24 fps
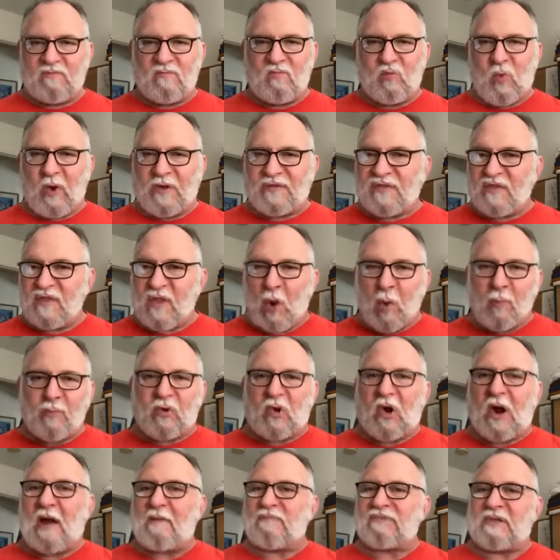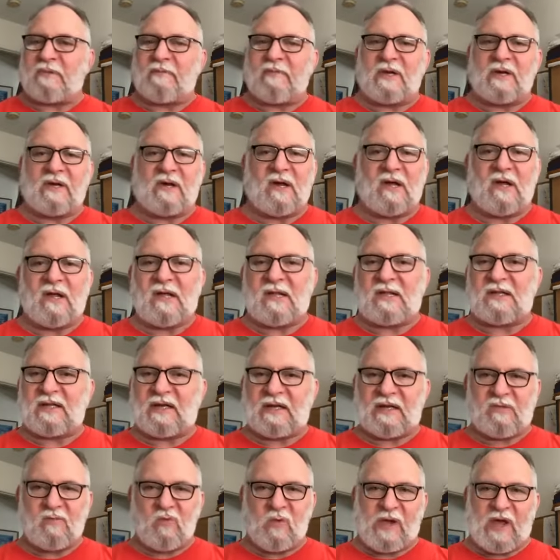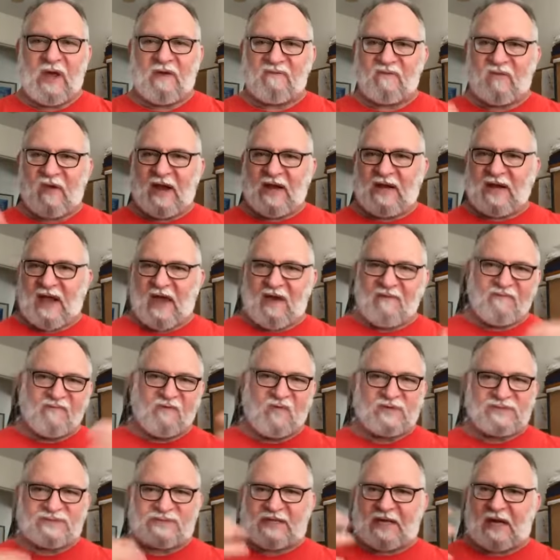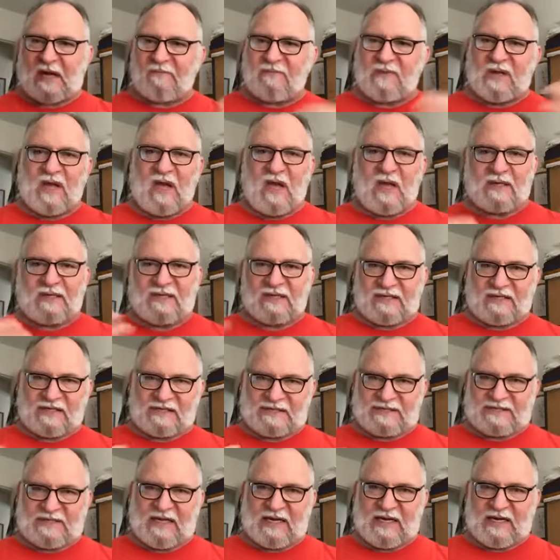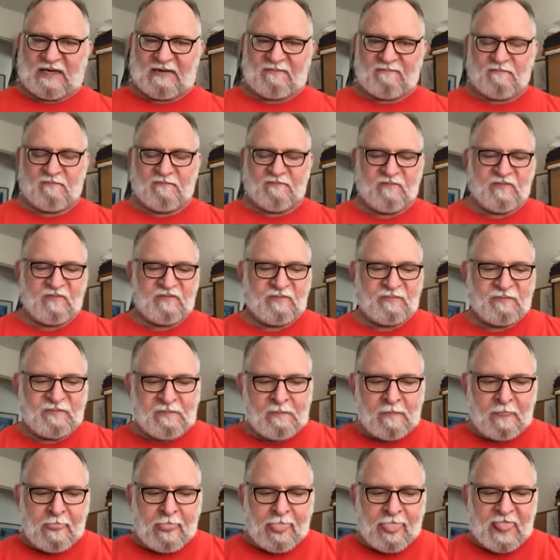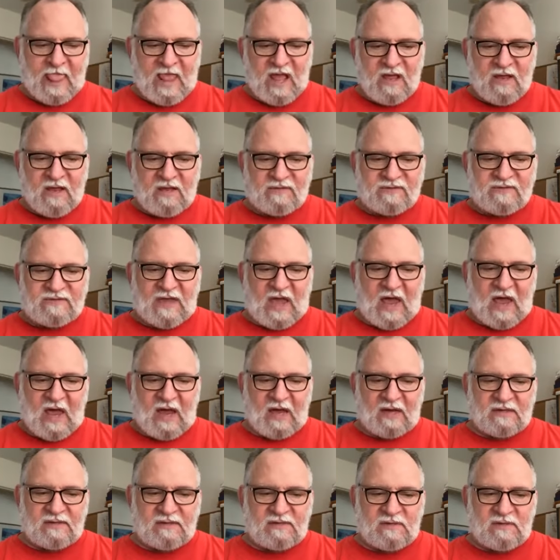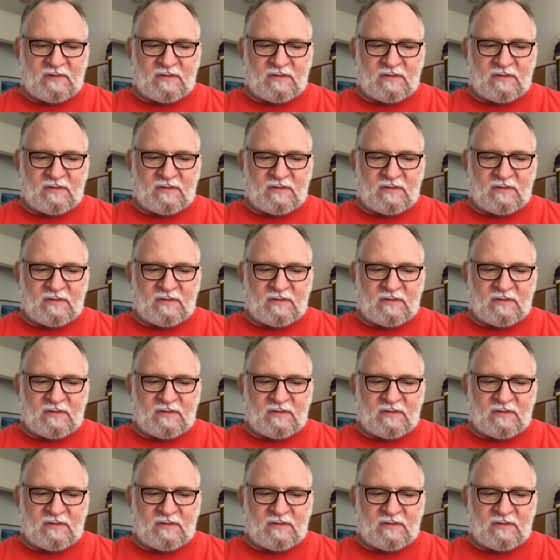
with no problem at all. And we have red heifers coming onto the scene that